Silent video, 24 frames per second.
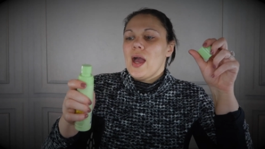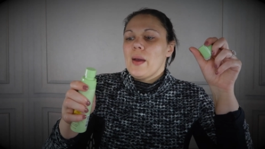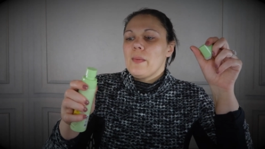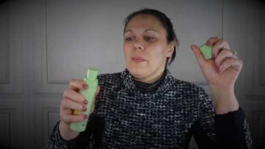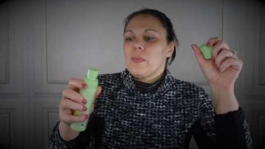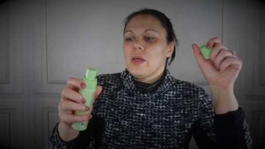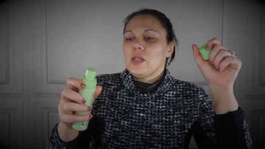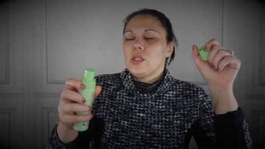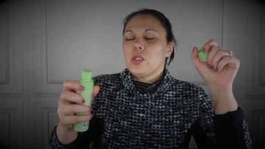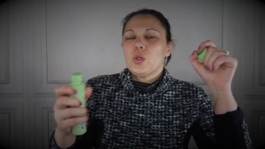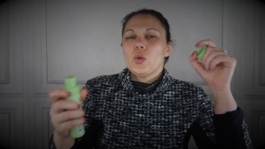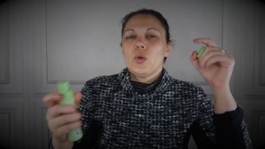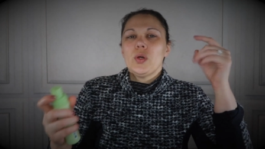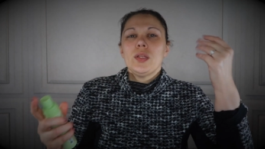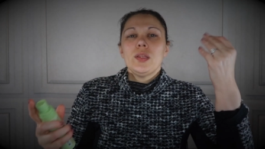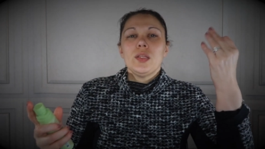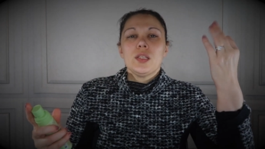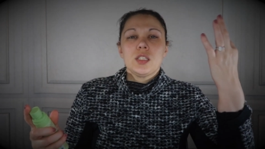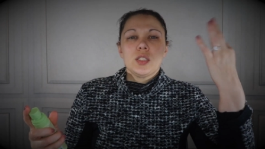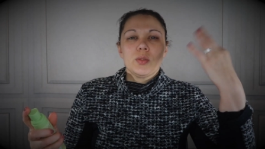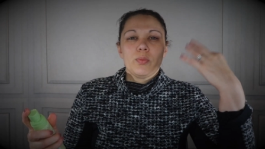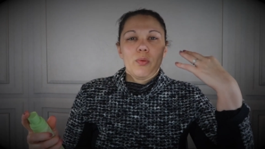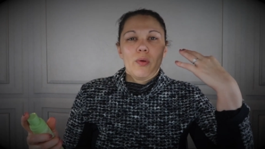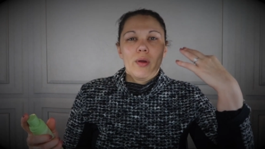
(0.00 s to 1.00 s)
I'm enjoying
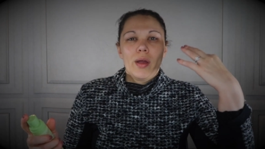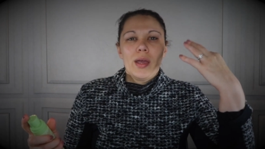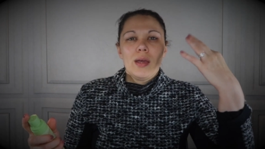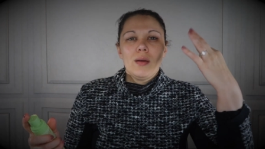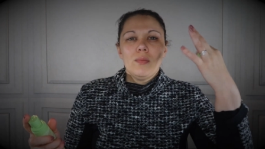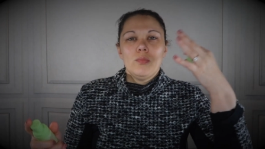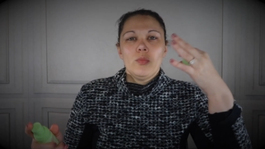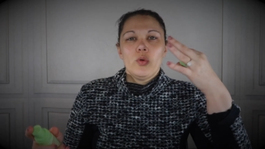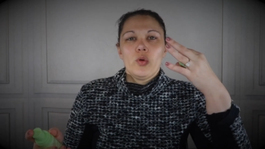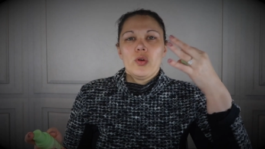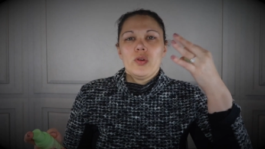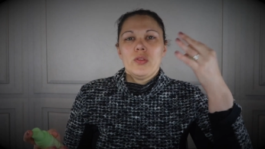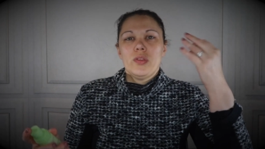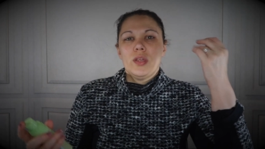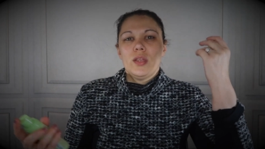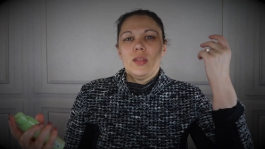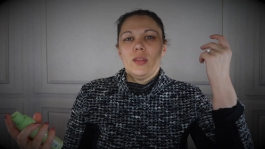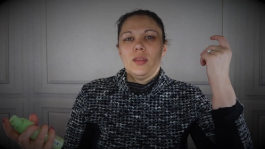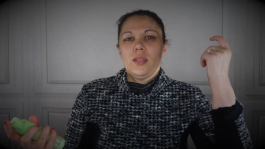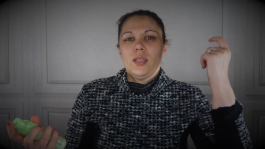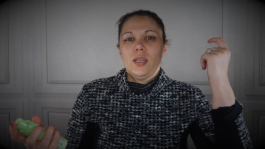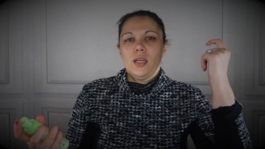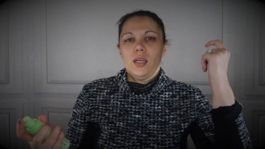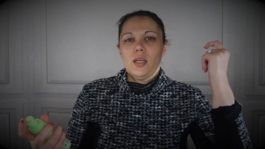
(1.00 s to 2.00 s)
the spray more
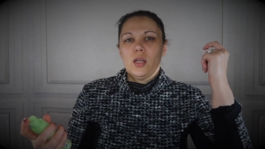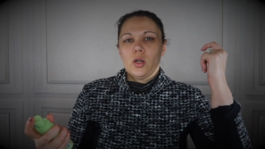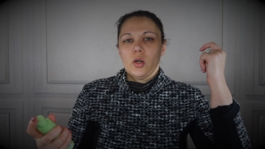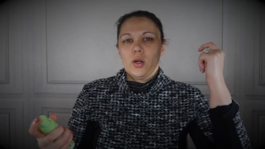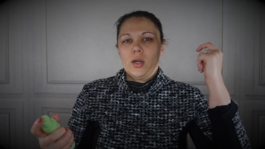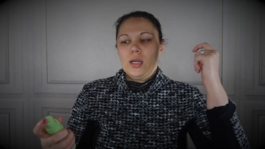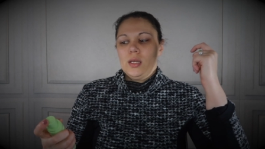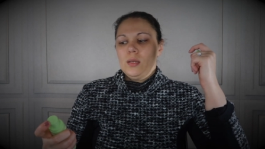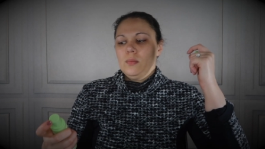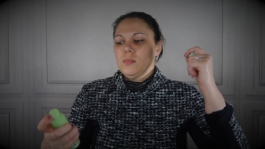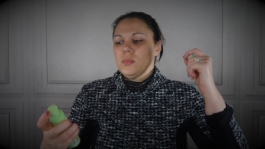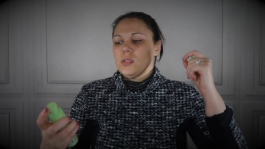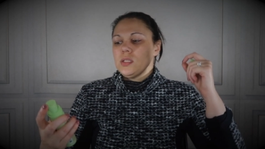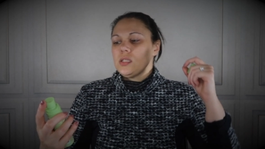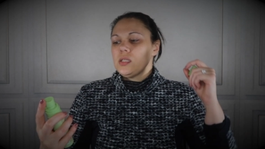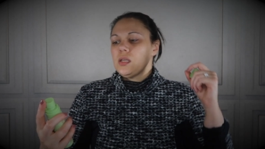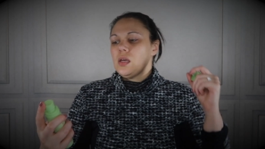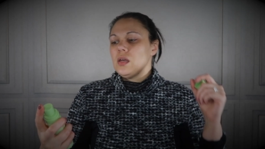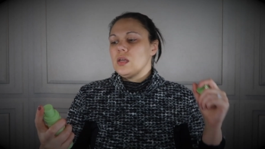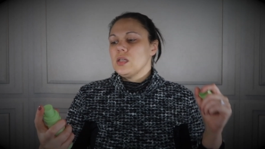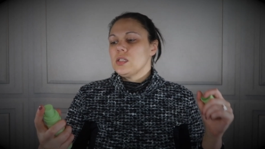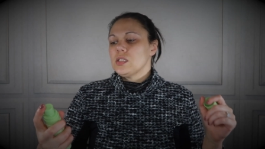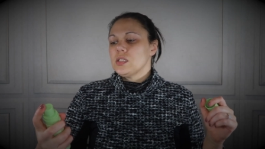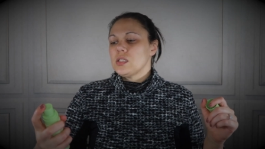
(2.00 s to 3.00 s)
than the creams.
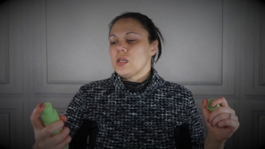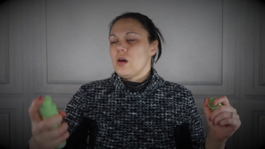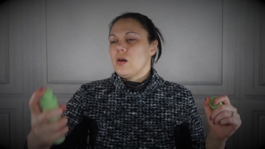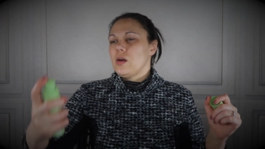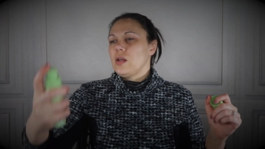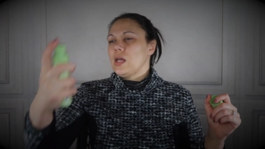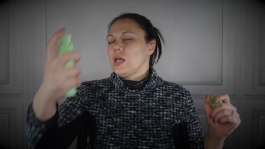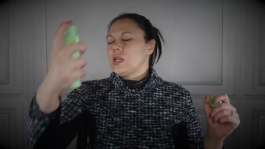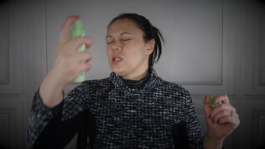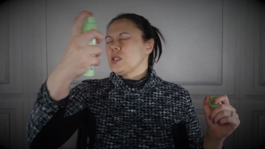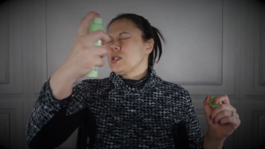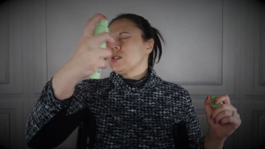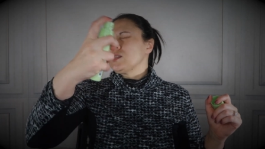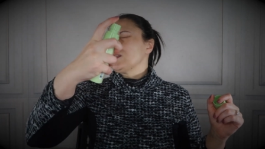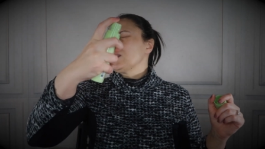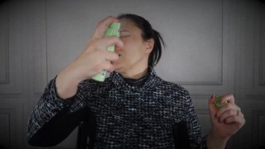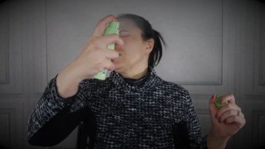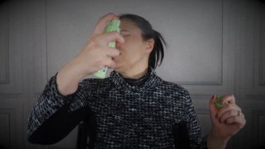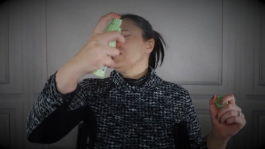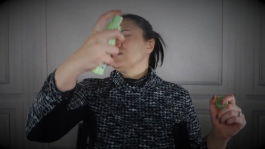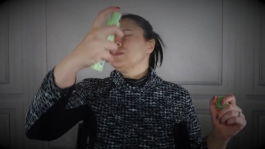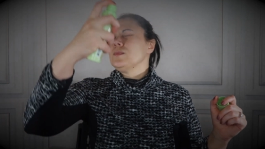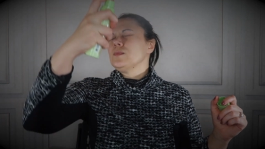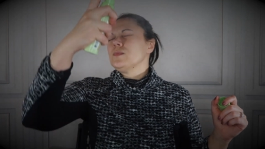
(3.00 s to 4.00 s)
So, and I just